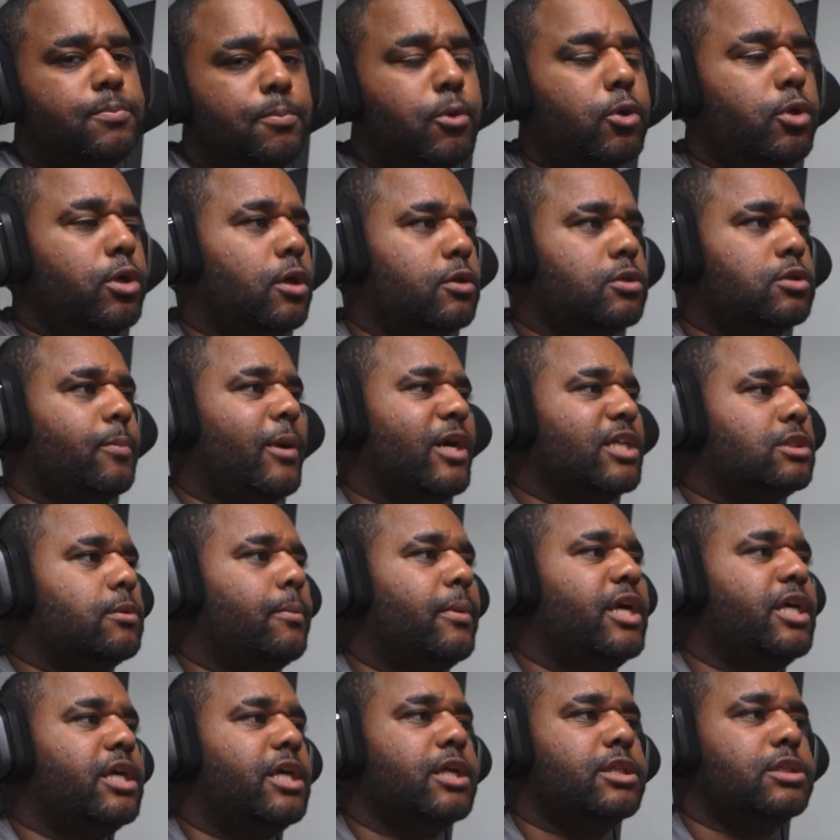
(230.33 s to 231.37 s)
the point I was about to
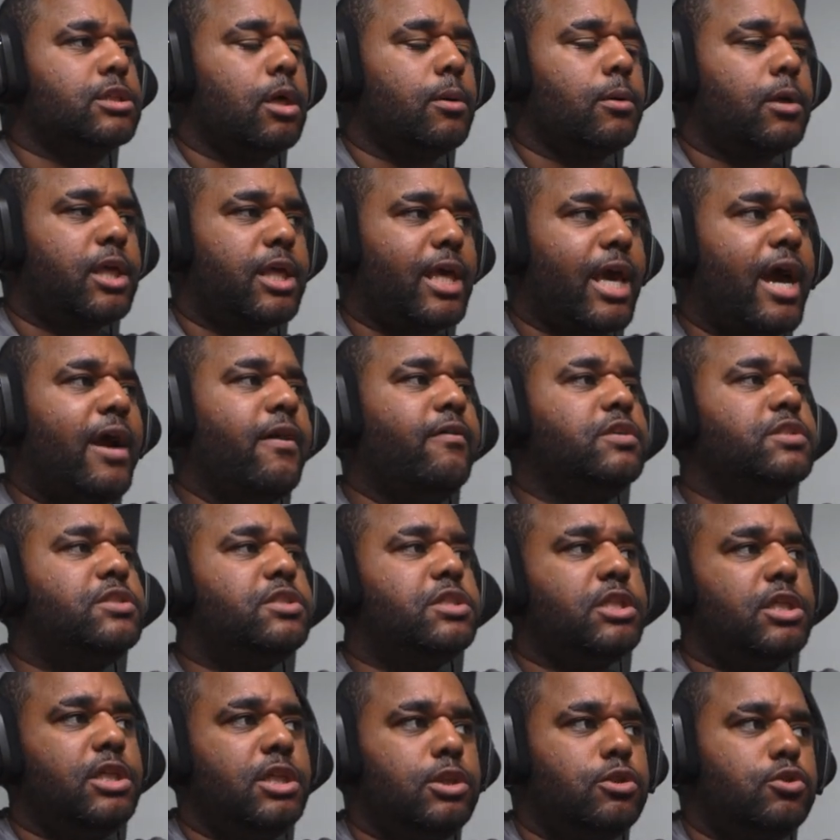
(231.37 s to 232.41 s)
make is I
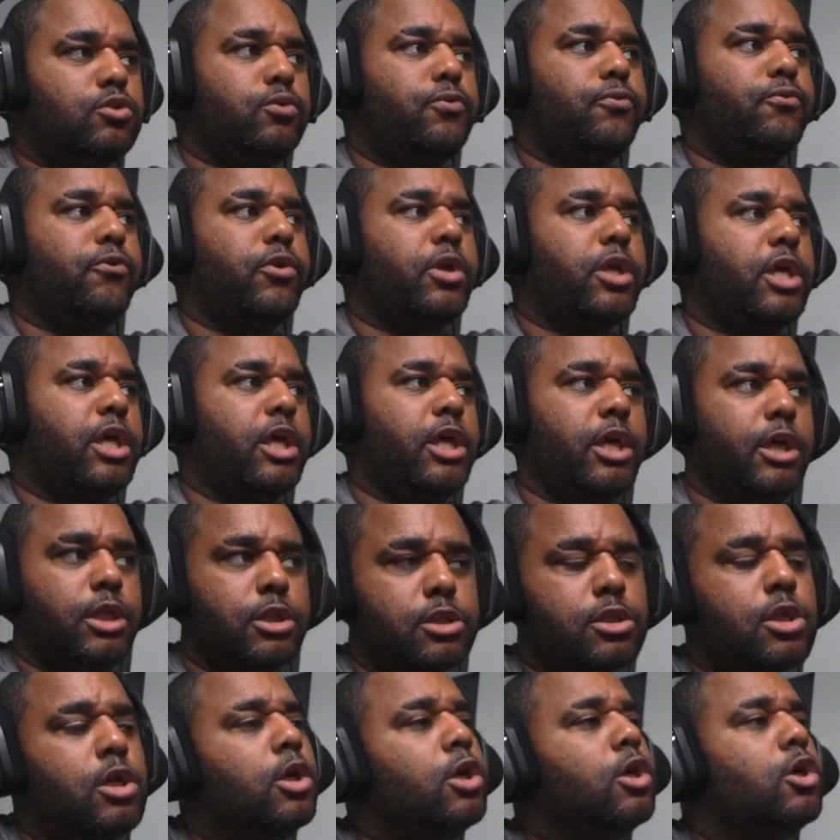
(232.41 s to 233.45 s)
guarantee two, three gears,